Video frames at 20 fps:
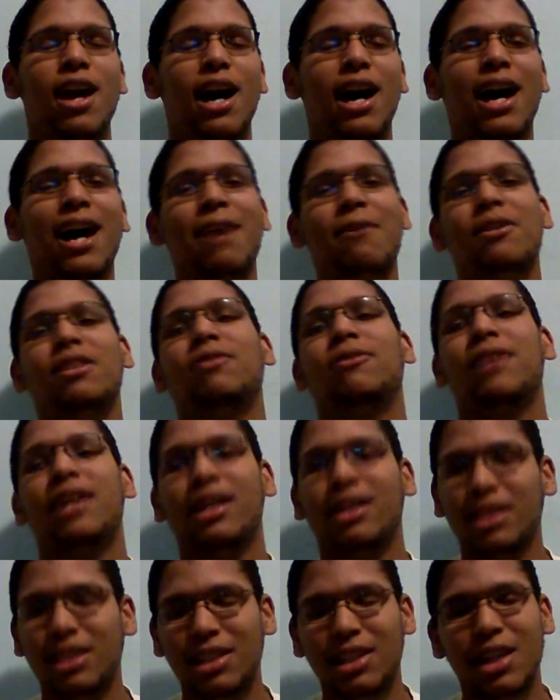Iris
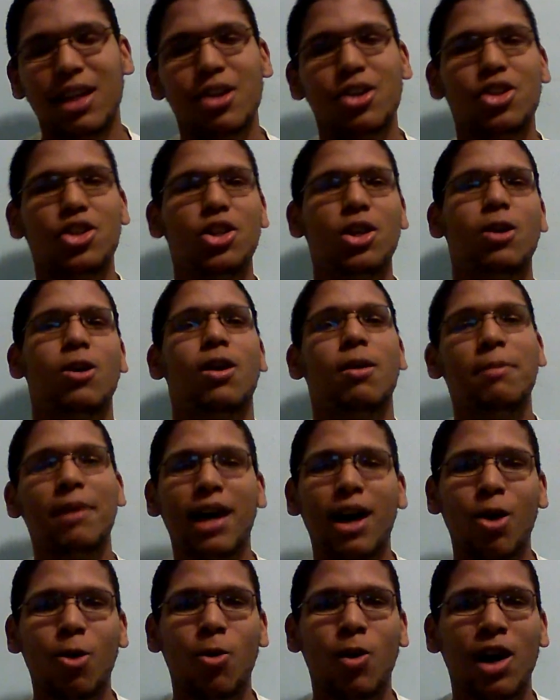finally tells Joe
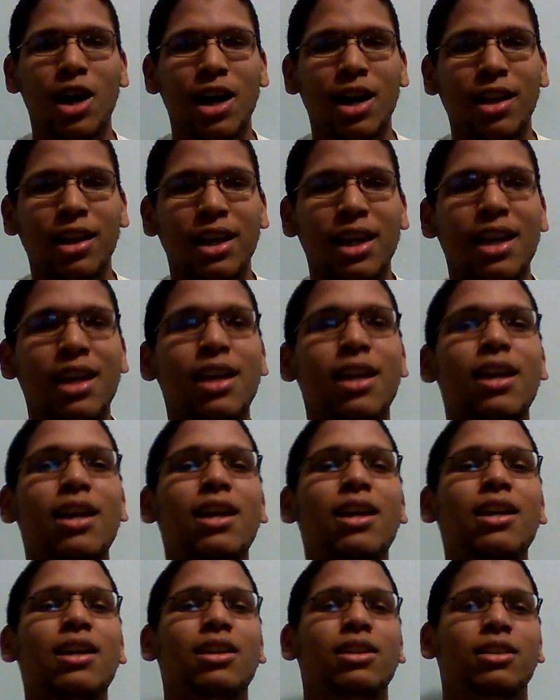about Wally.
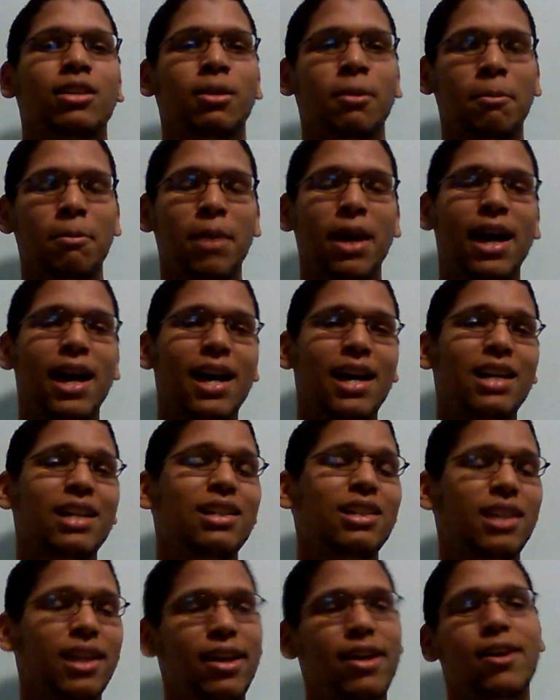Patty
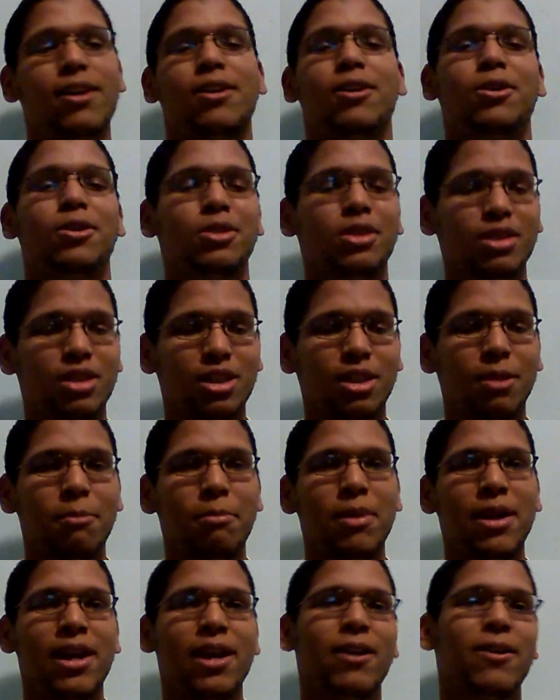tells
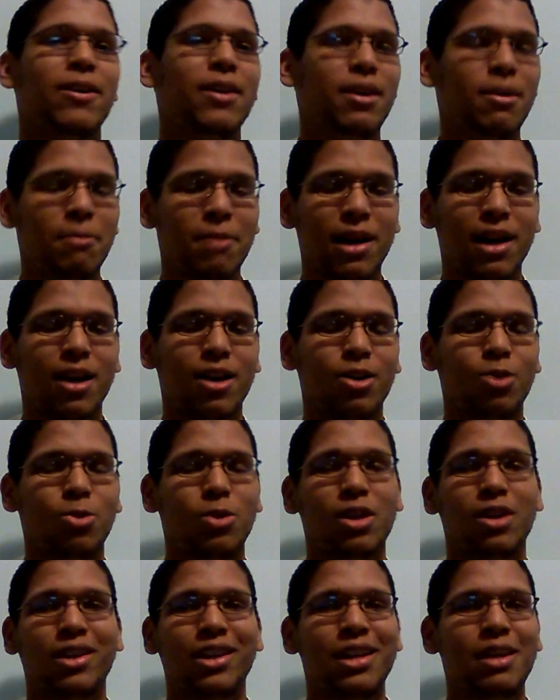Barry about,
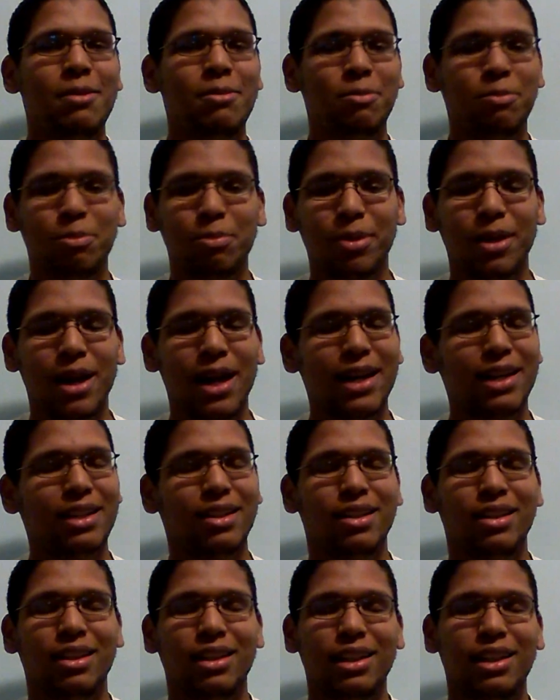well, he
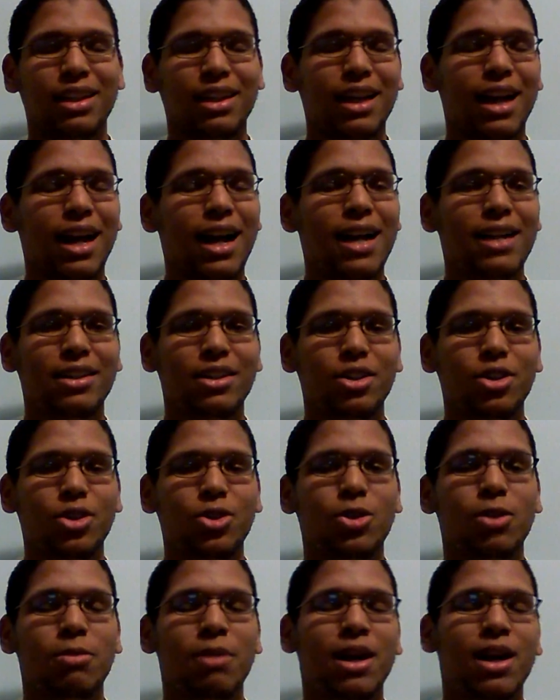practically kind of
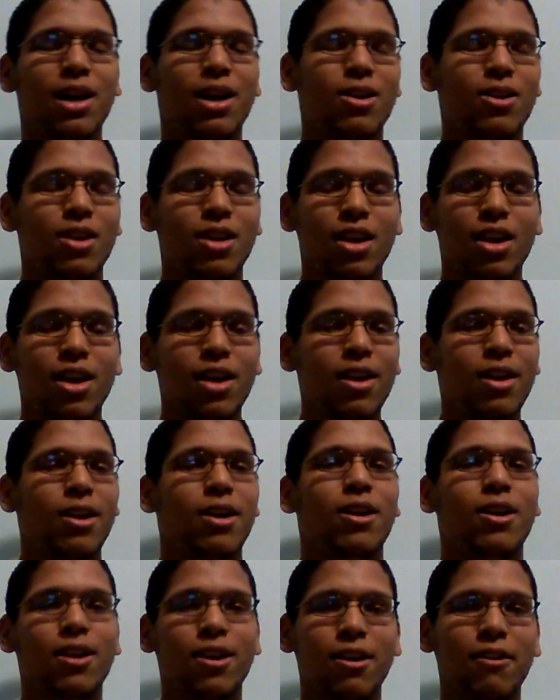knew about
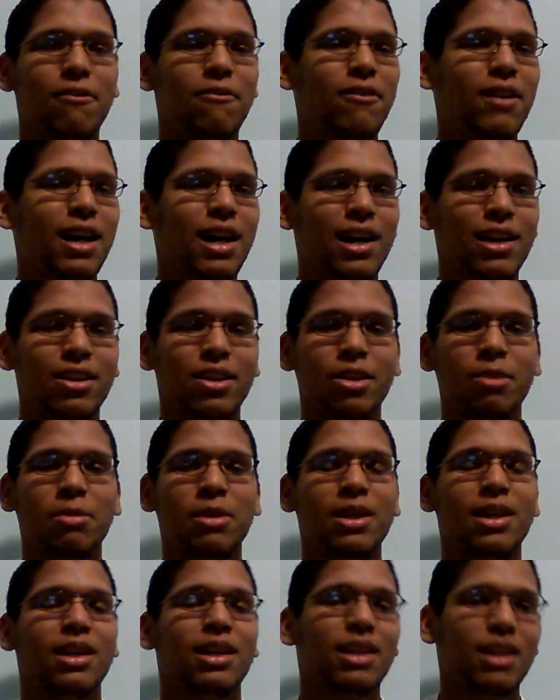her father
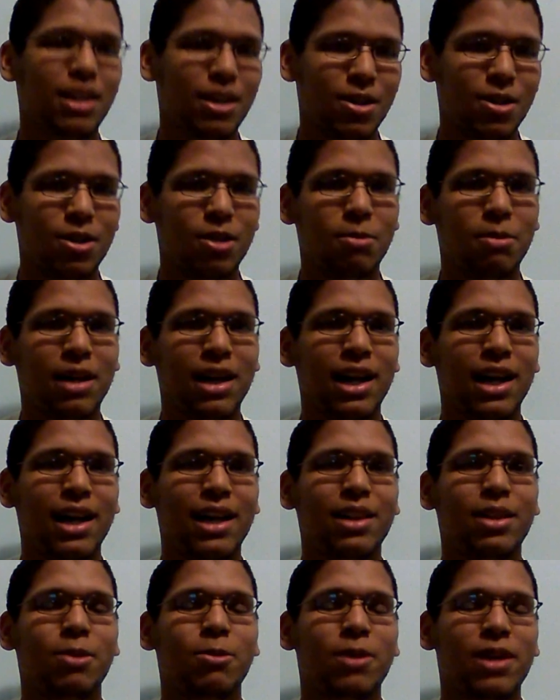being killed
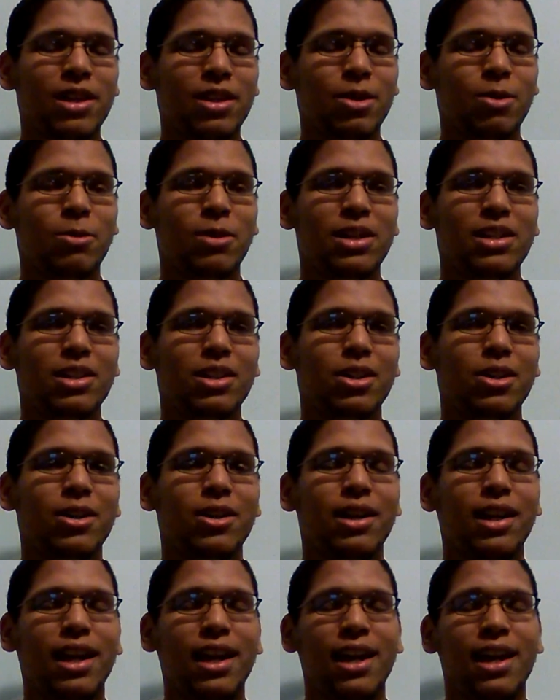by the Weather
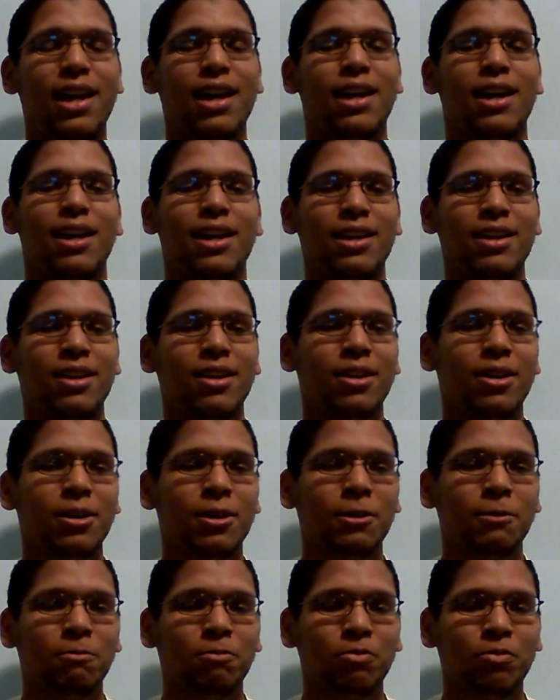Wizard, and
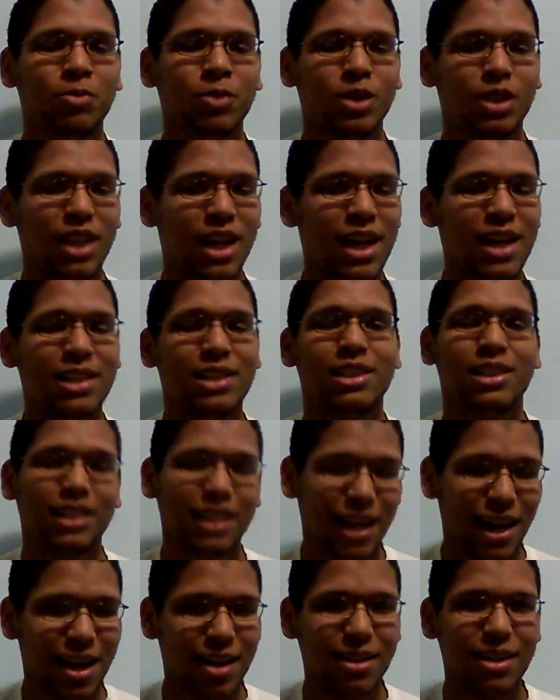that's
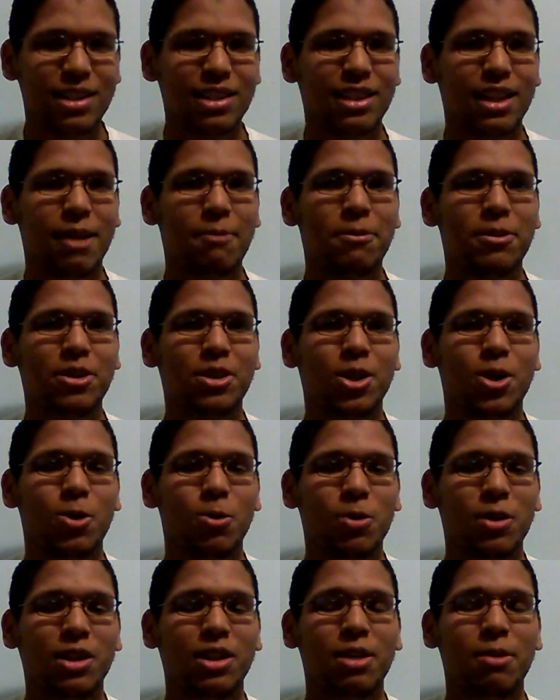how this
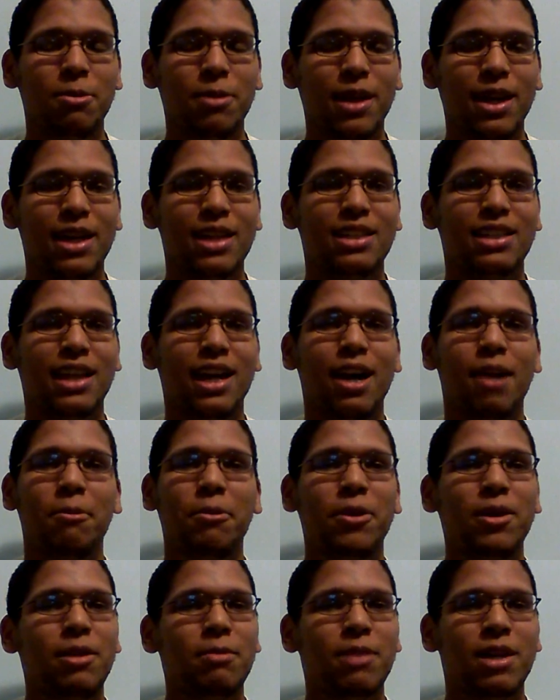episode really pans out.
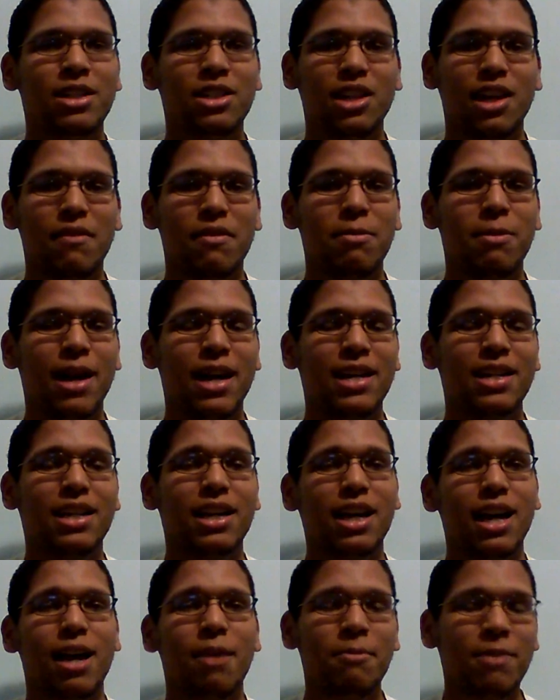Pretty much everybody
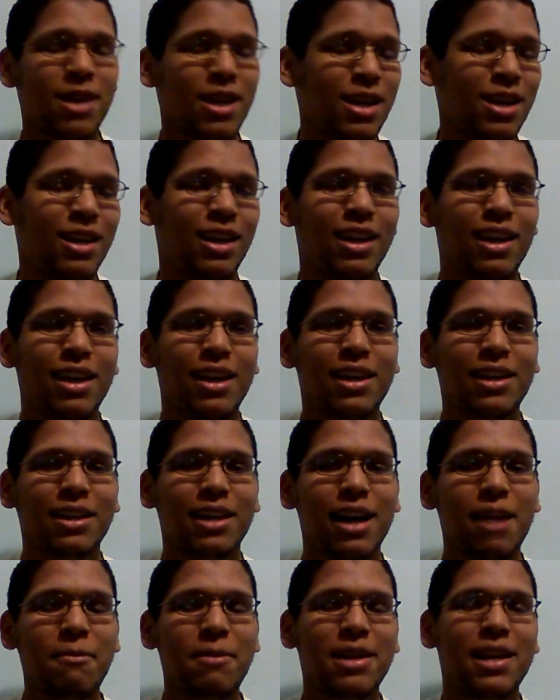coming
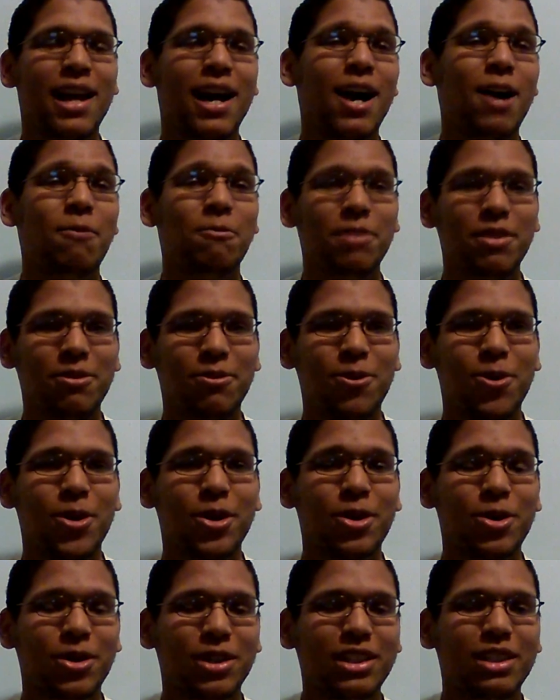out
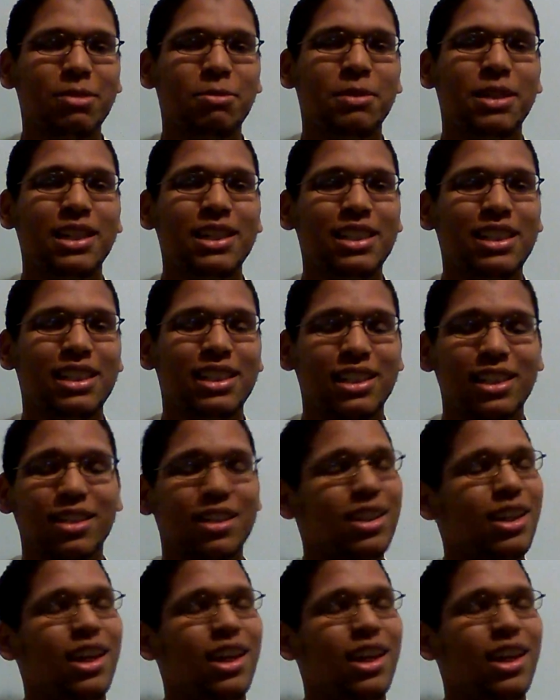before Christmas.